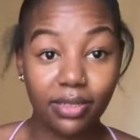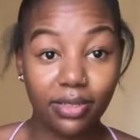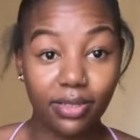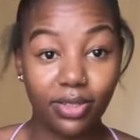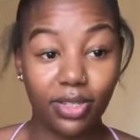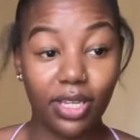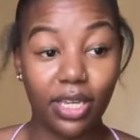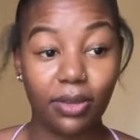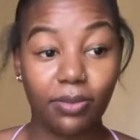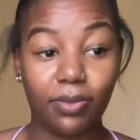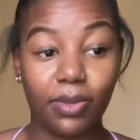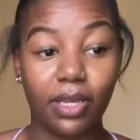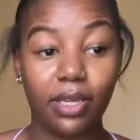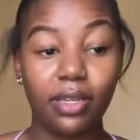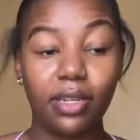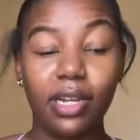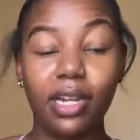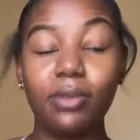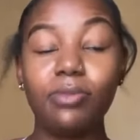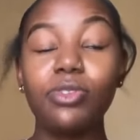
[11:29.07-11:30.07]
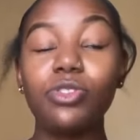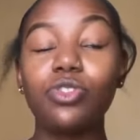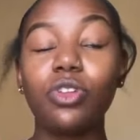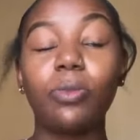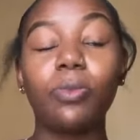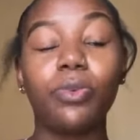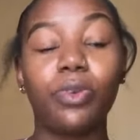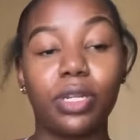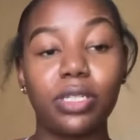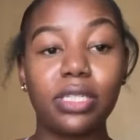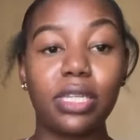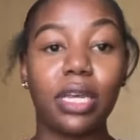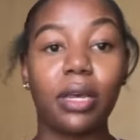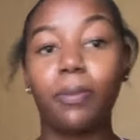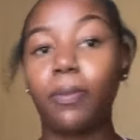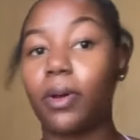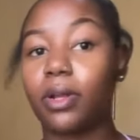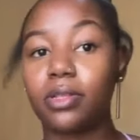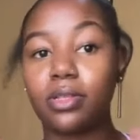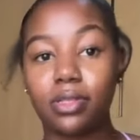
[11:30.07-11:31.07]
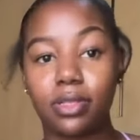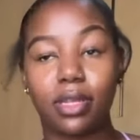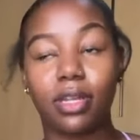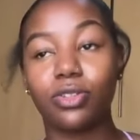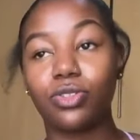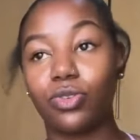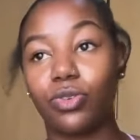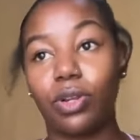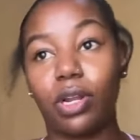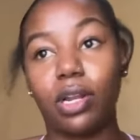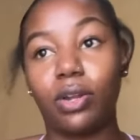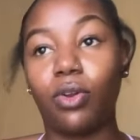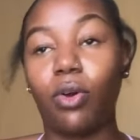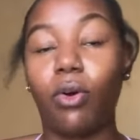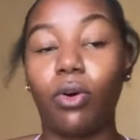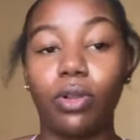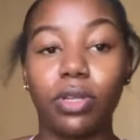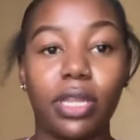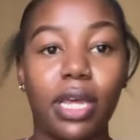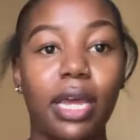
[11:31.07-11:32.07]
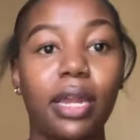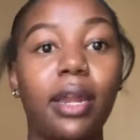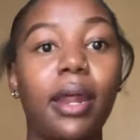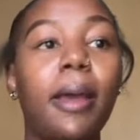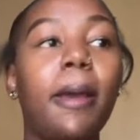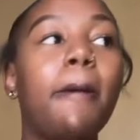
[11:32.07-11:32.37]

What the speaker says: You get me? Let me stop ranting about Star School and all that.